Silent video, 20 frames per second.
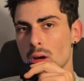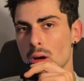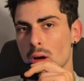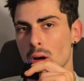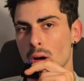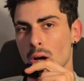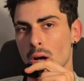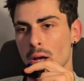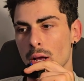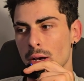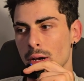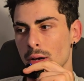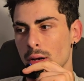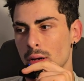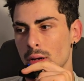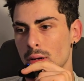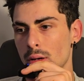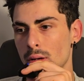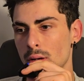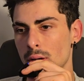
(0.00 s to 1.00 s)

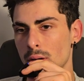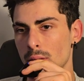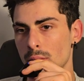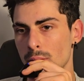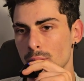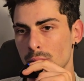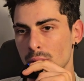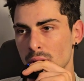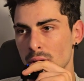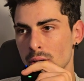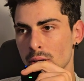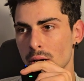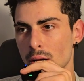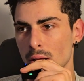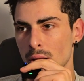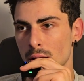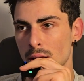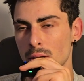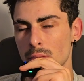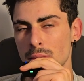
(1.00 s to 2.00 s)
on being a
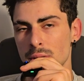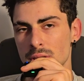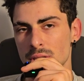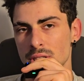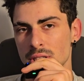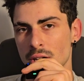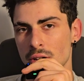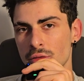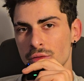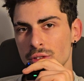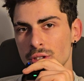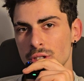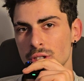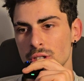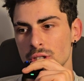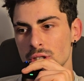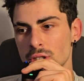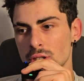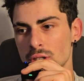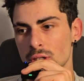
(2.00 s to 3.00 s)
little bit
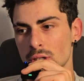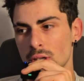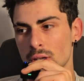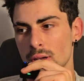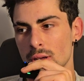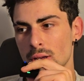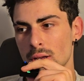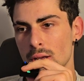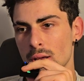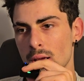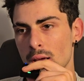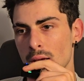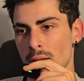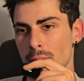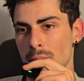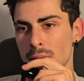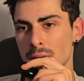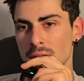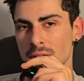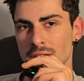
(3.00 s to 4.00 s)
selfish
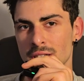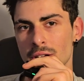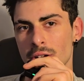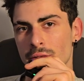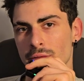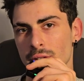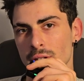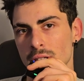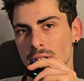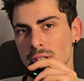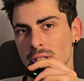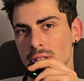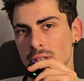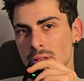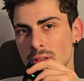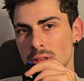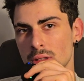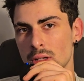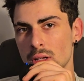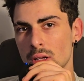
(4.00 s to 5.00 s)
and being selfless.
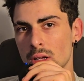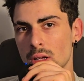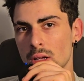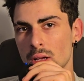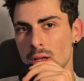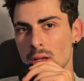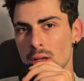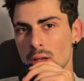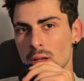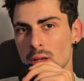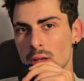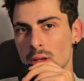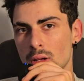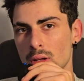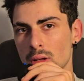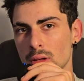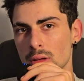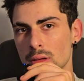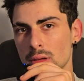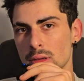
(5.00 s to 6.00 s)

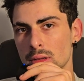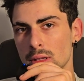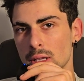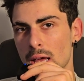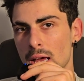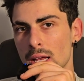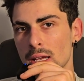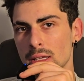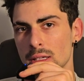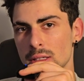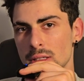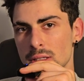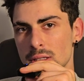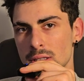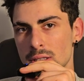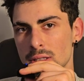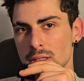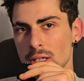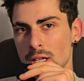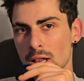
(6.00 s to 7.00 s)
That
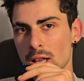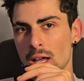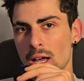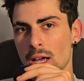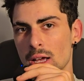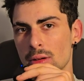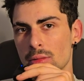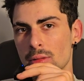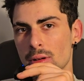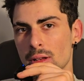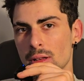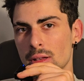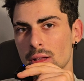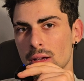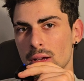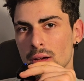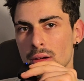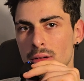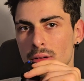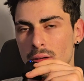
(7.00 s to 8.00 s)
is the line right
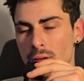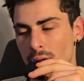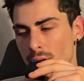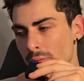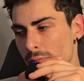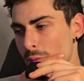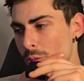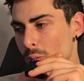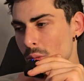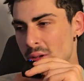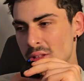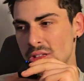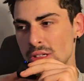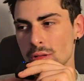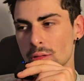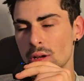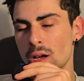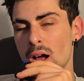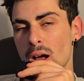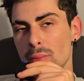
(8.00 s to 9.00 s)
there. Once
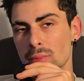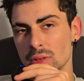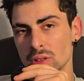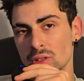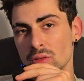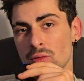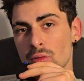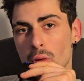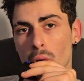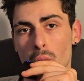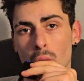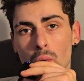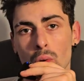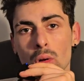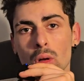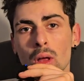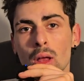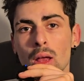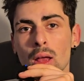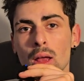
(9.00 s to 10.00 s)
your cup is full,